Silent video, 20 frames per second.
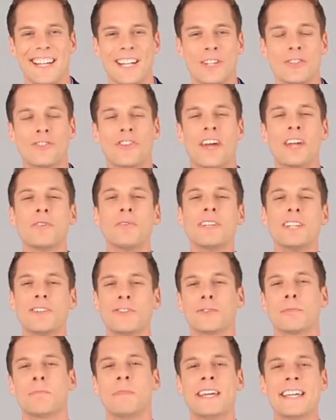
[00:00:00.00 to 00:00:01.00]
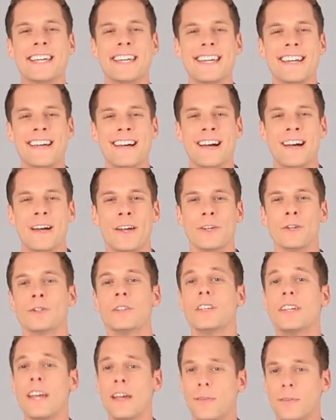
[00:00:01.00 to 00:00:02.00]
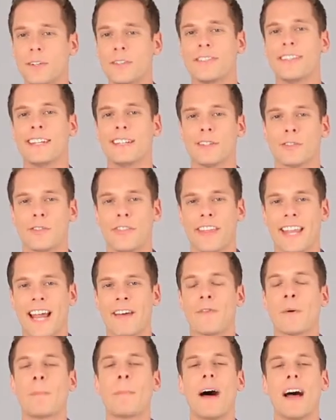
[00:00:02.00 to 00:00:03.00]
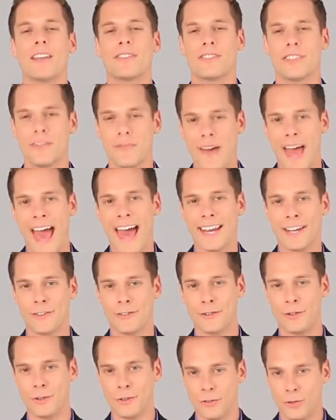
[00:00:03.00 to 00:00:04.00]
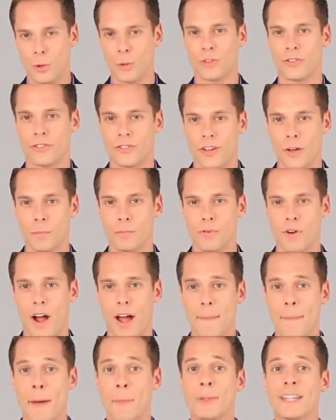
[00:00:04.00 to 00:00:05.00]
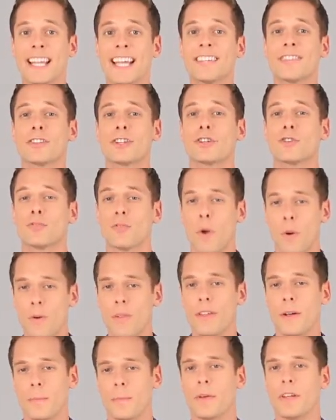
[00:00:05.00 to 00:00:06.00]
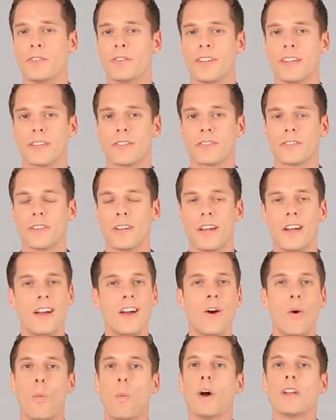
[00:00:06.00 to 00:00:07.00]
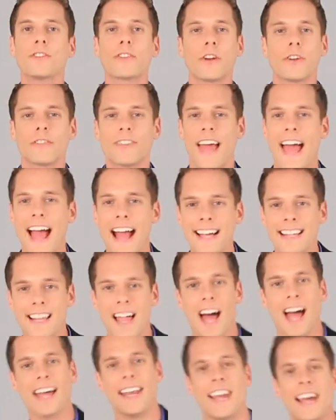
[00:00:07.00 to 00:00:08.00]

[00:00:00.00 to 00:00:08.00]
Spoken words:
Generally speaking, you're looking for dealers that have a positive attitude towards subprime and would like to grow their business. What's our tagline?